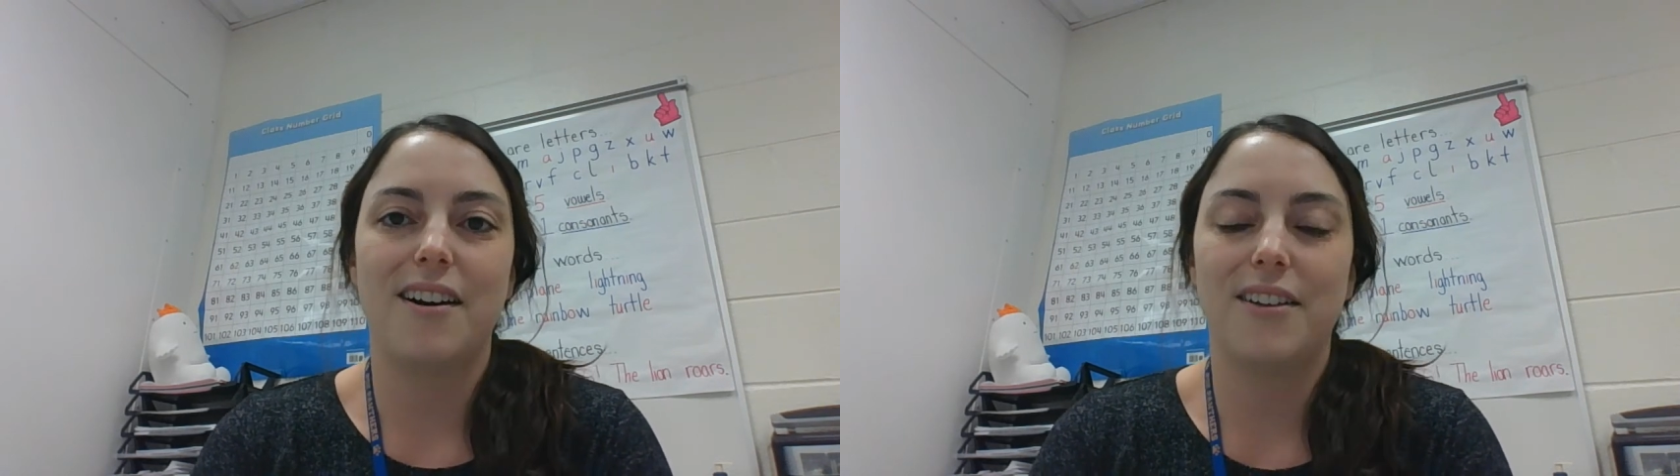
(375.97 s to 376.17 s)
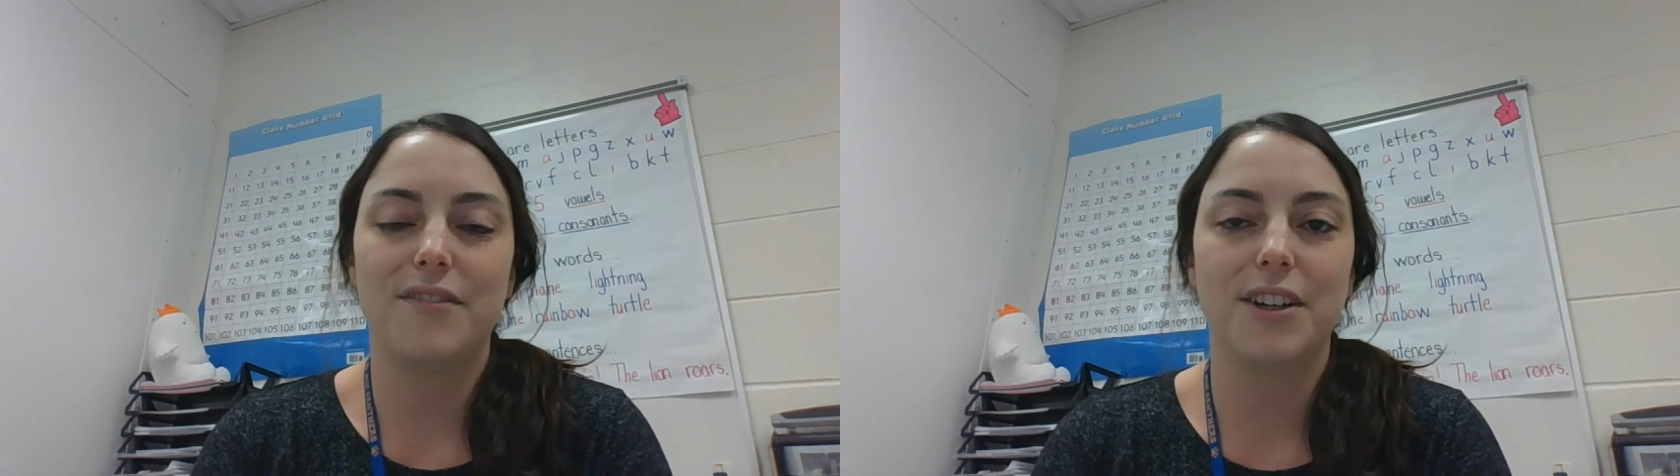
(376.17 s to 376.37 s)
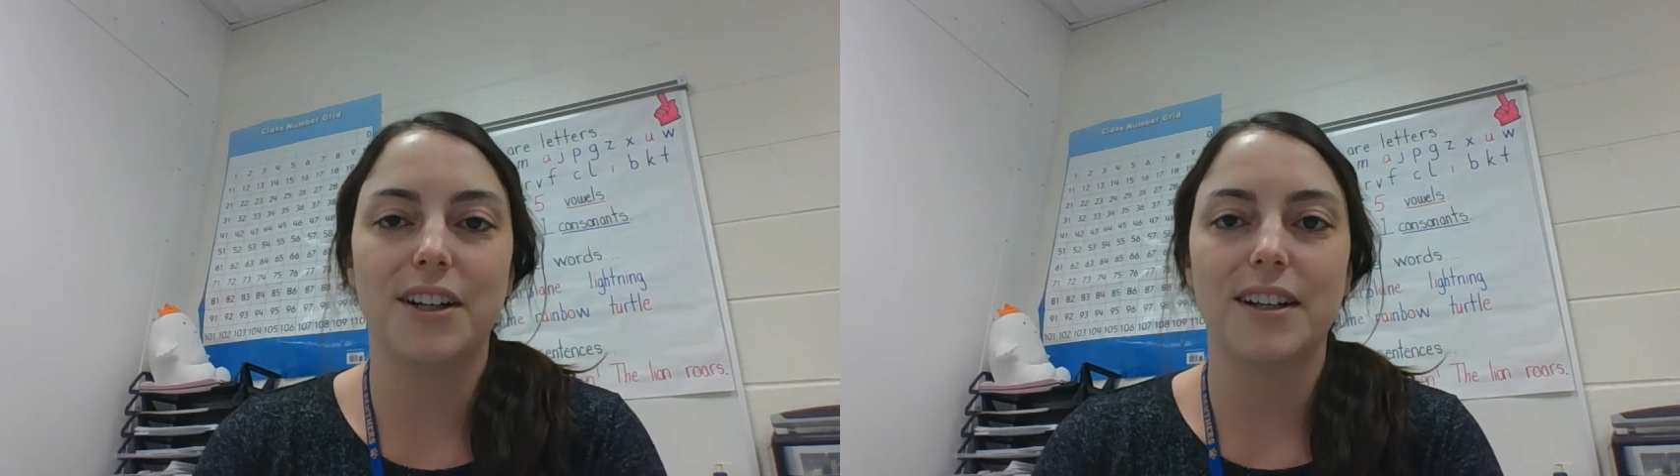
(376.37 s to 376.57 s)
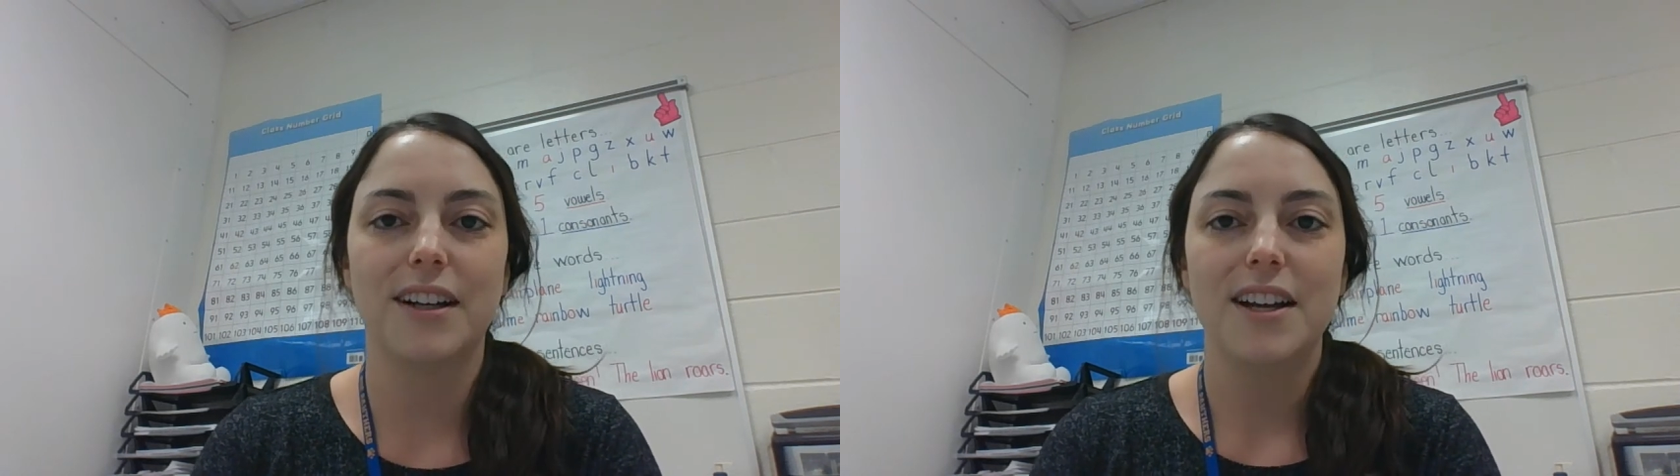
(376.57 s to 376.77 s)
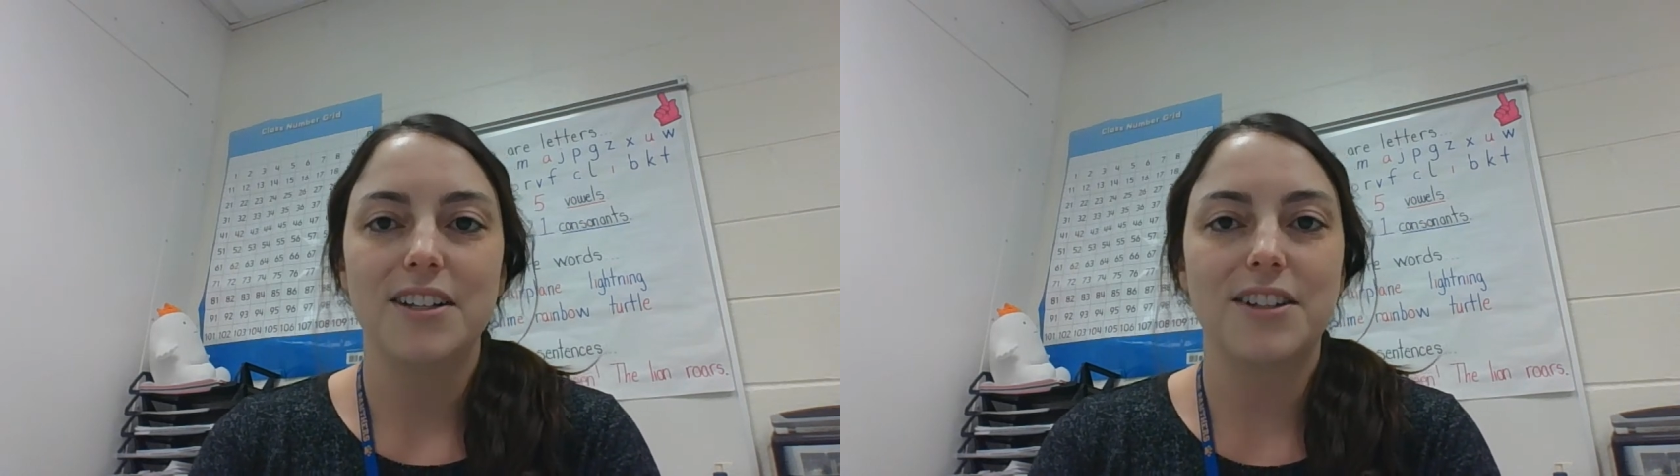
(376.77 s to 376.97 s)
all of your
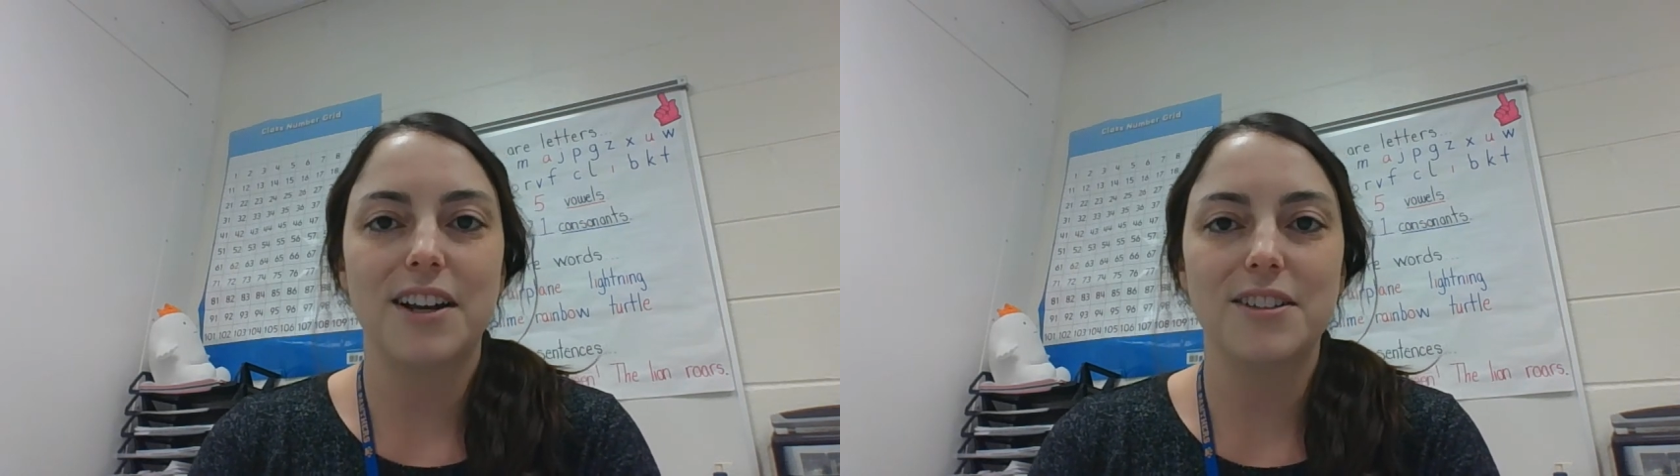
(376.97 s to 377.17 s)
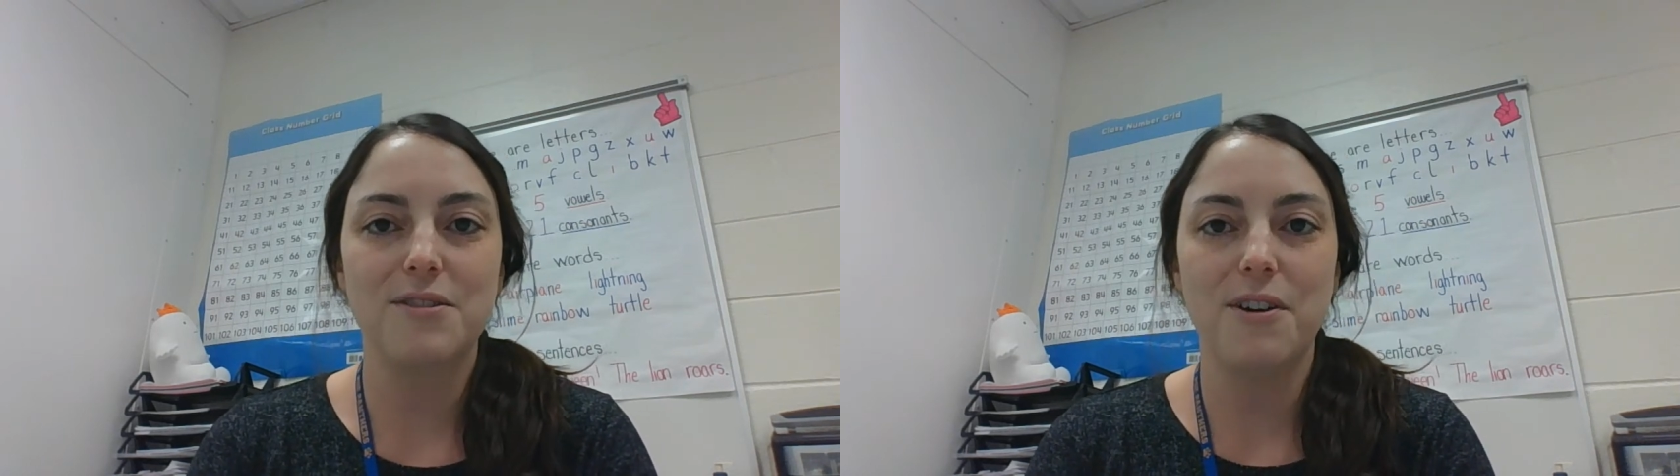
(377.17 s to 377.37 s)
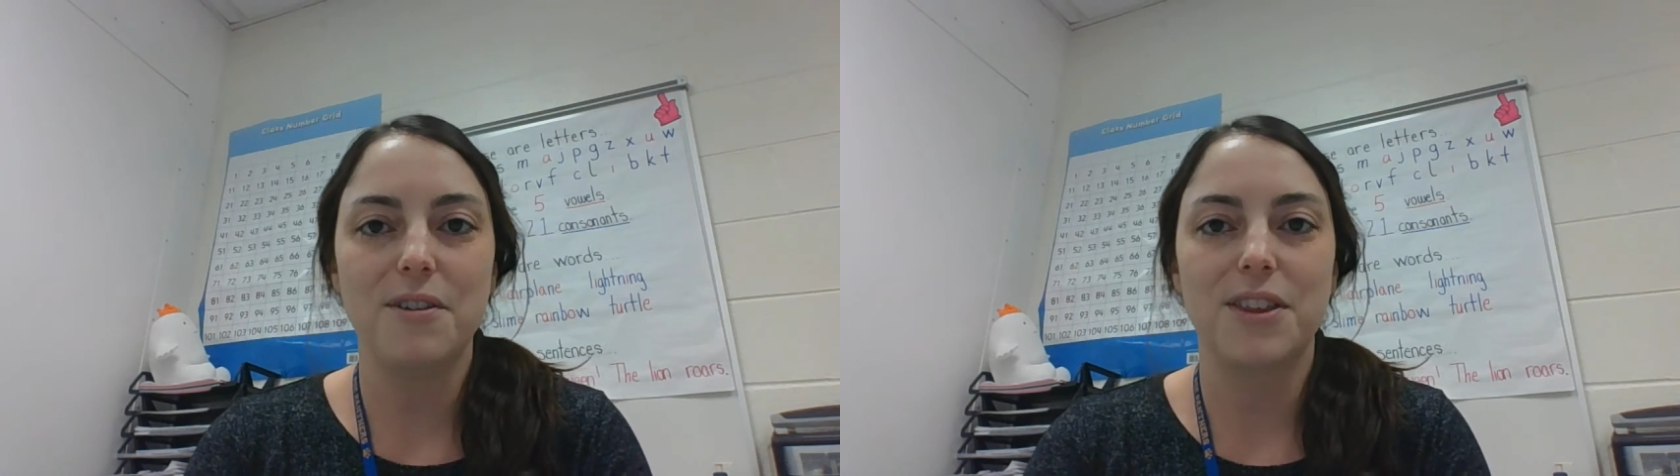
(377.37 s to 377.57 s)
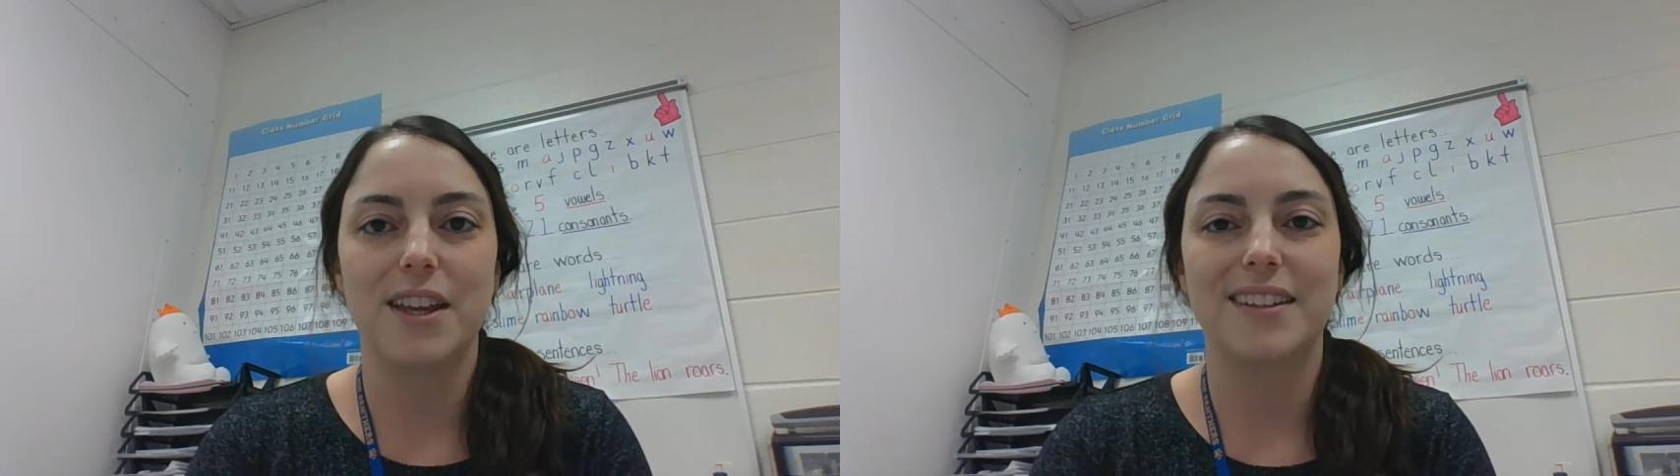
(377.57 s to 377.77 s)
child's growth.